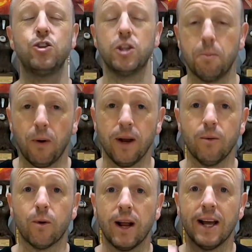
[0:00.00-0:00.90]
to the
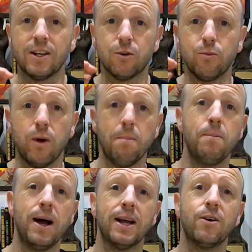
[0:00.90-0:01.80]
point where I had to run
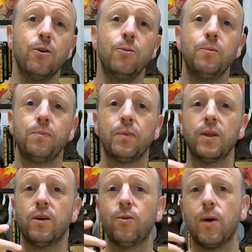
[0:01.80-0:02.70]
back home,
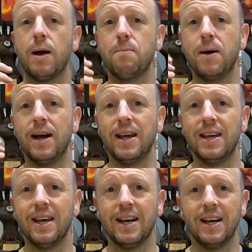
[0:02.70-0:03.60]
grab
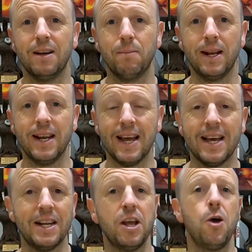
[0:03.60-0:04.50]
my my
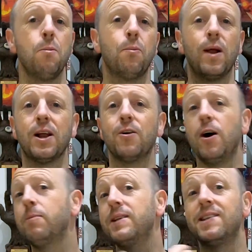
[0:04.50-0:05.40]
nan, bring her
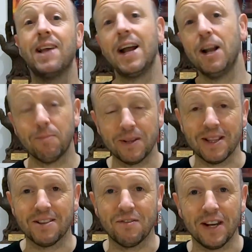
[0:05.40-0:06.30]
up to sign up to
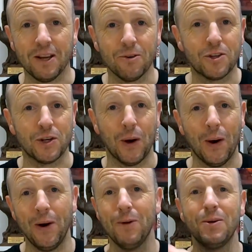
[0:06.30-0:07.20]
this video
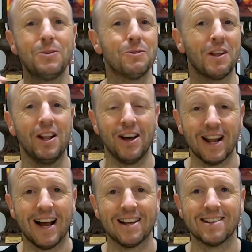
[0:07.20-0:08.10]
store, which was a lot
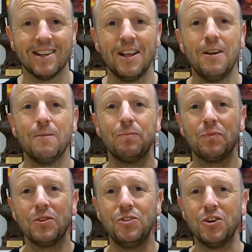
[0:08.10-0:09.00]
of hassle,
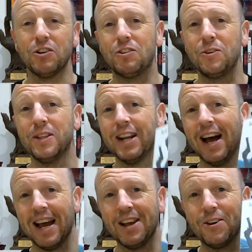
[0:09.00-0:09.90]
just so that
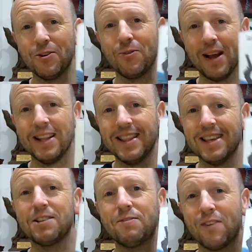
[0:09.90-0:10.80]
I could rent
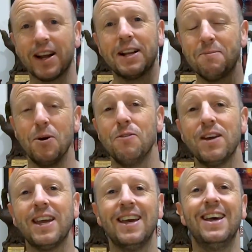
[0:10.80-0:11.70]
this friggin'
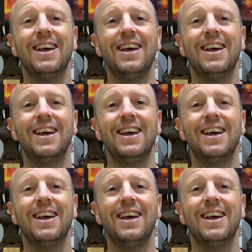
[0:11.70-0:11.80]
movie.